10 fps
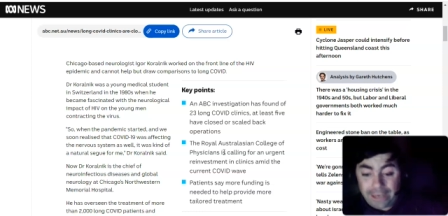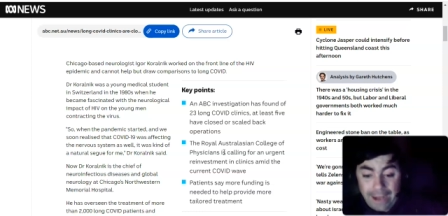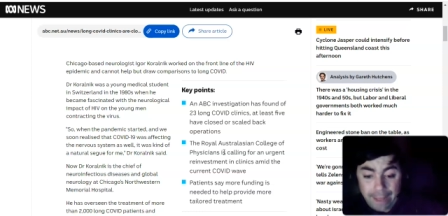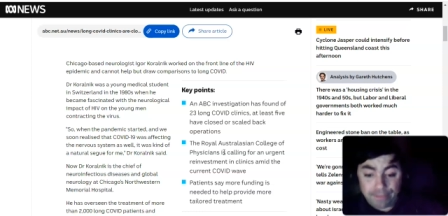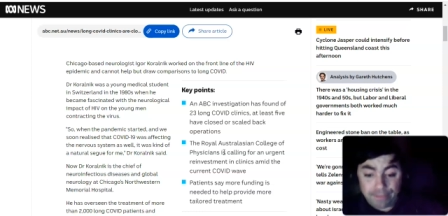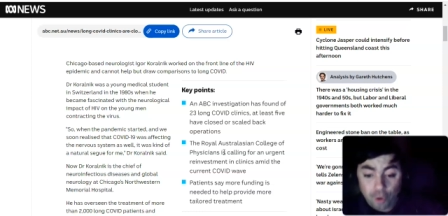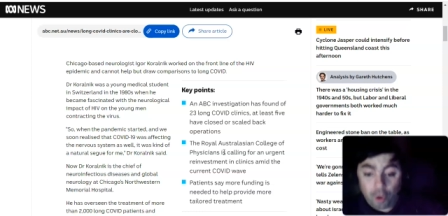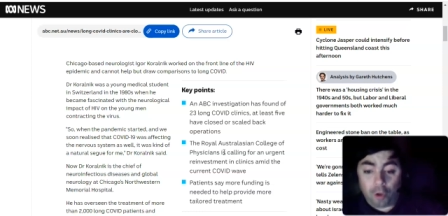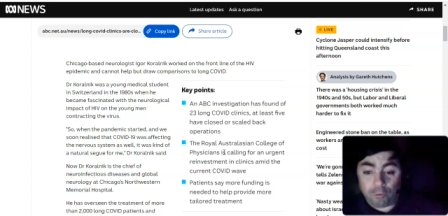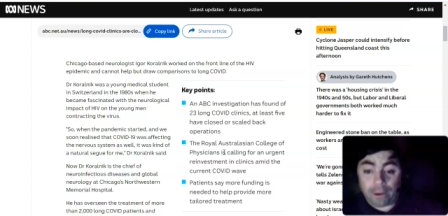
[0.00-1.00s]
that happens
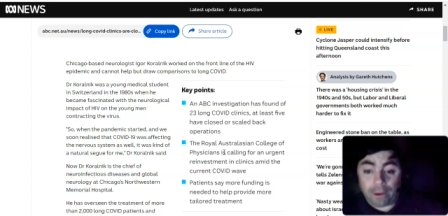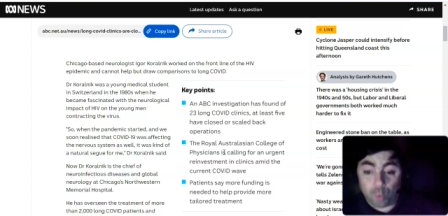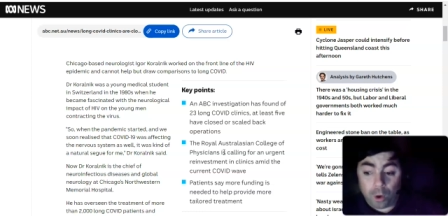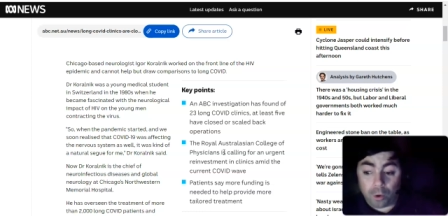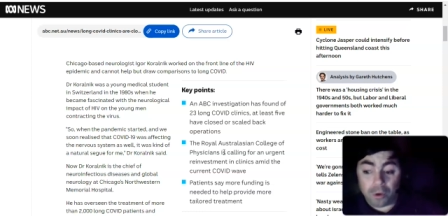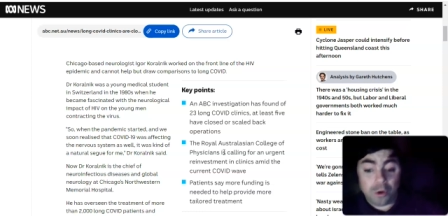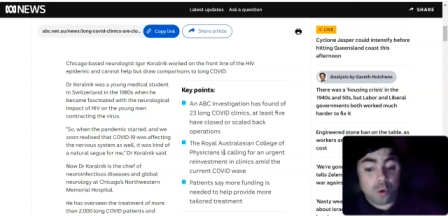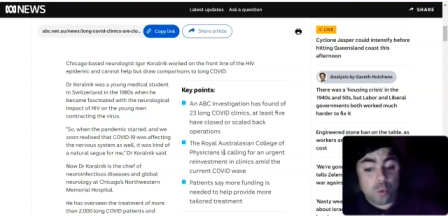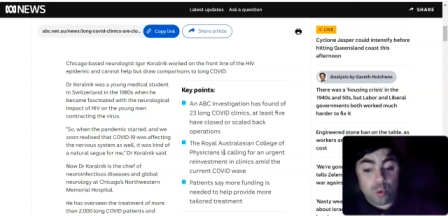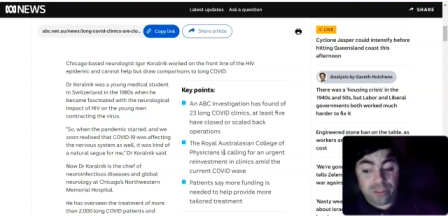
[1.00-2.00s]
all around the world.
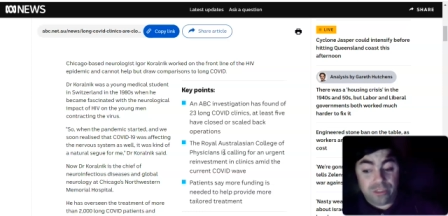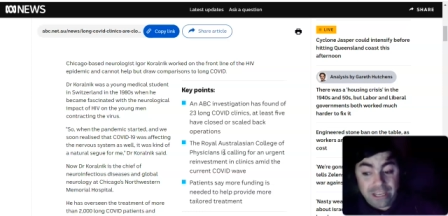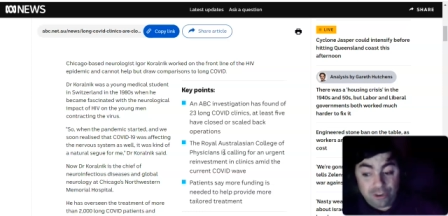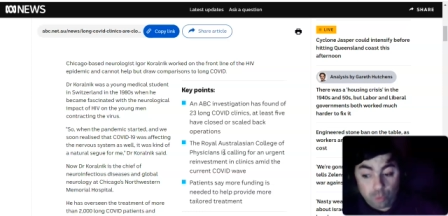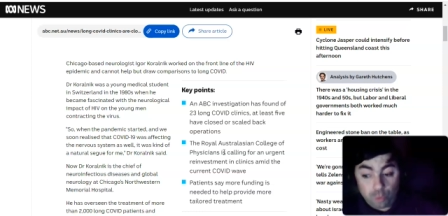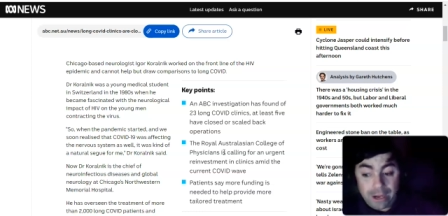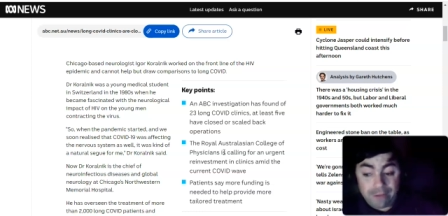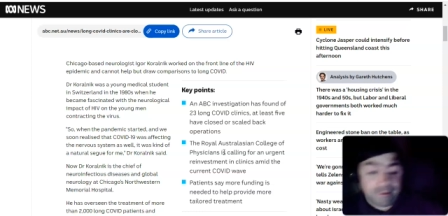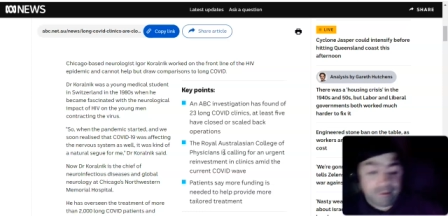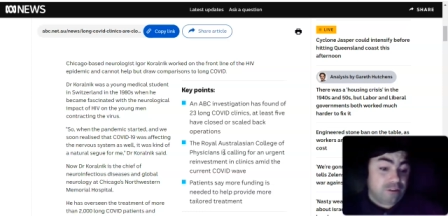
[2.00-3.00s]
With each
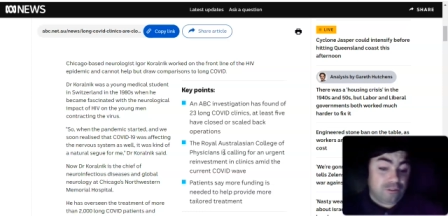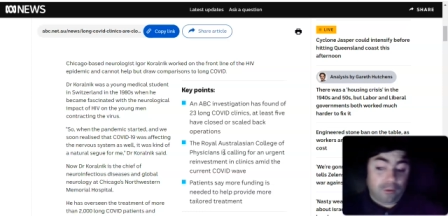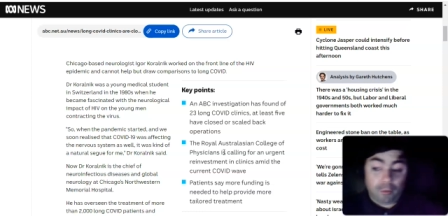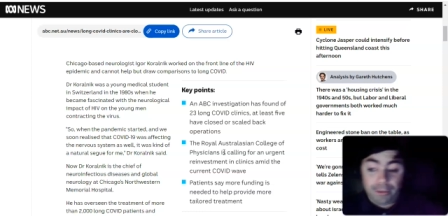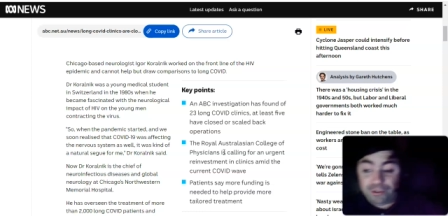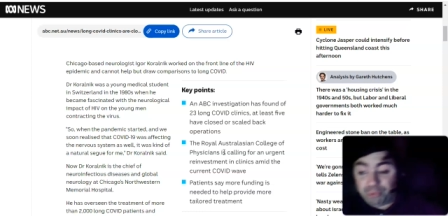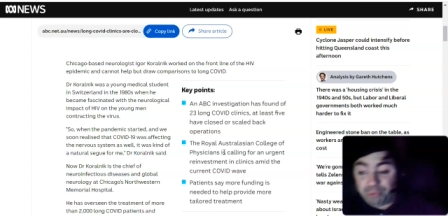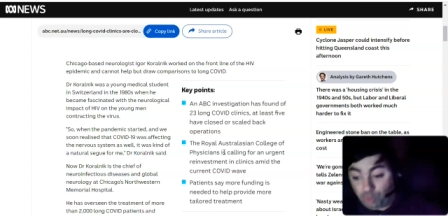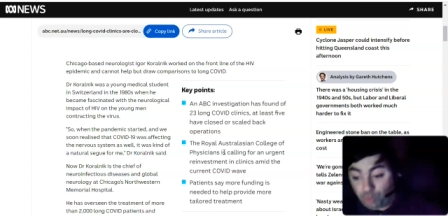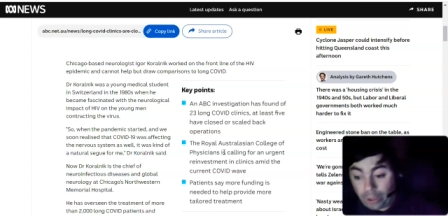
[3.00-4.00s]
wave, somewhere
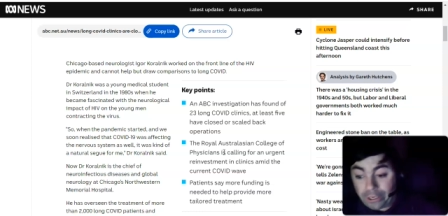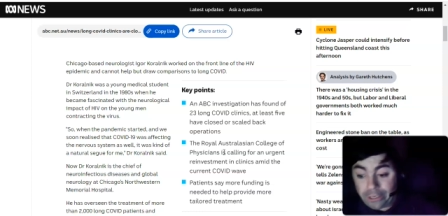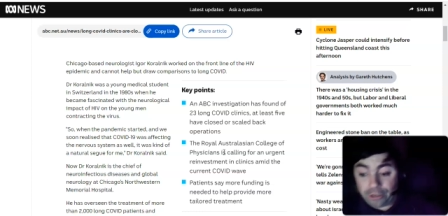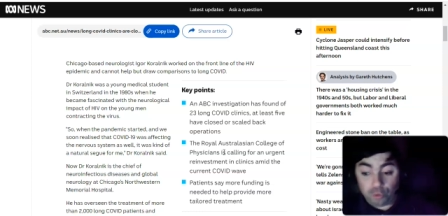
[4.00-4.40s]
between 20 to